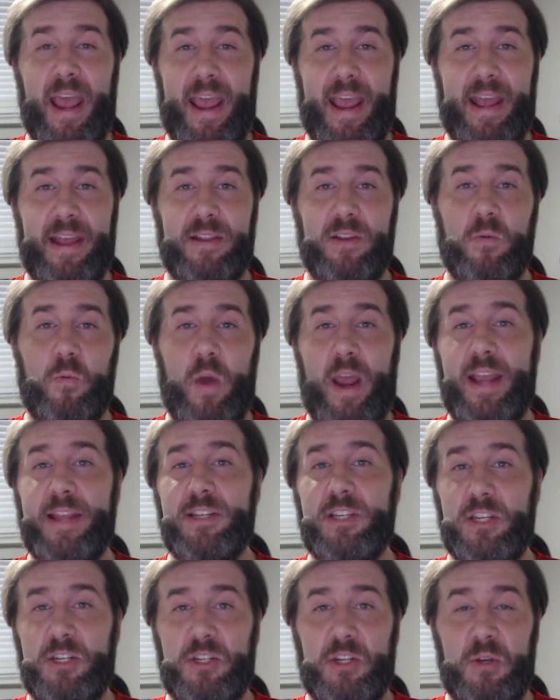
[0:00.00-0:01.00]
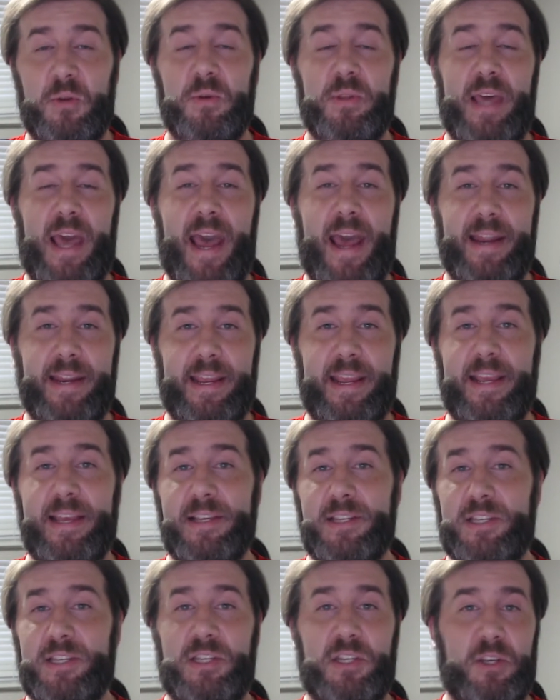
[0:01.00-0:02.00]
And the way to do that
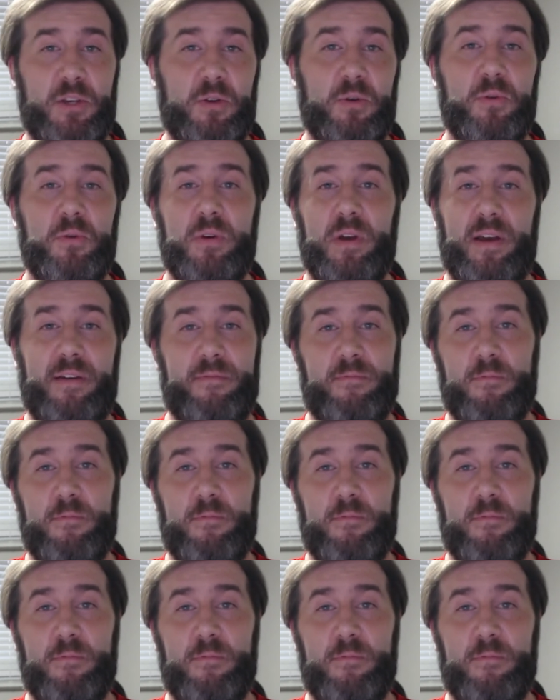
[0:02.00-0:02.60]
is to